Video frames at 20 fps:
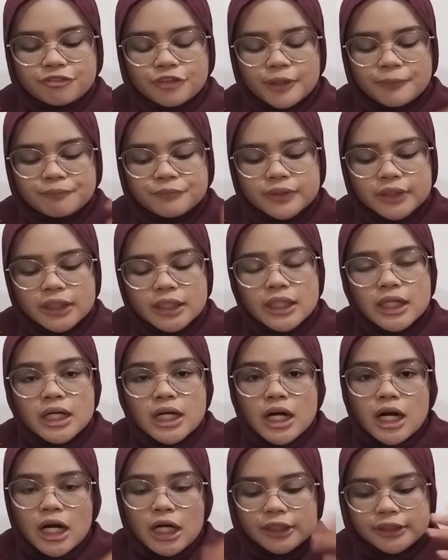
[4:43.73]
from the
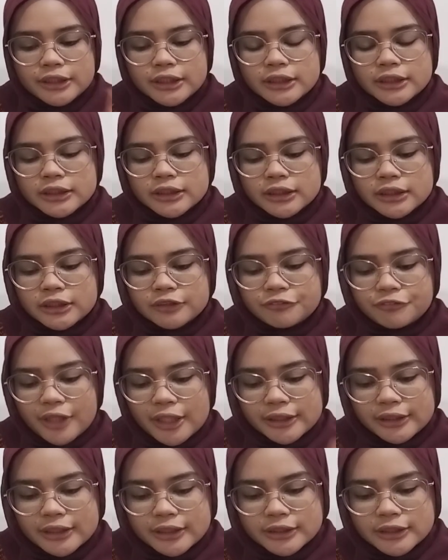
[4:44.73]
other
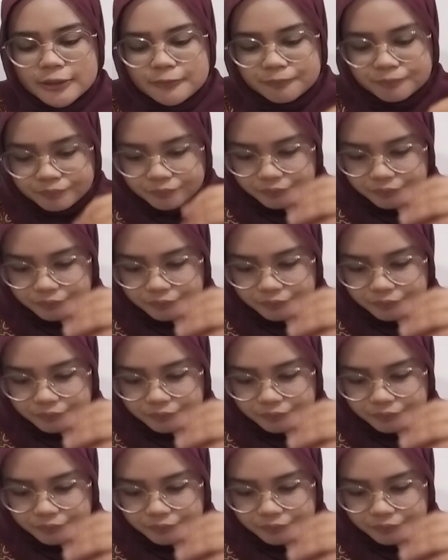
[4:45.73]
writers.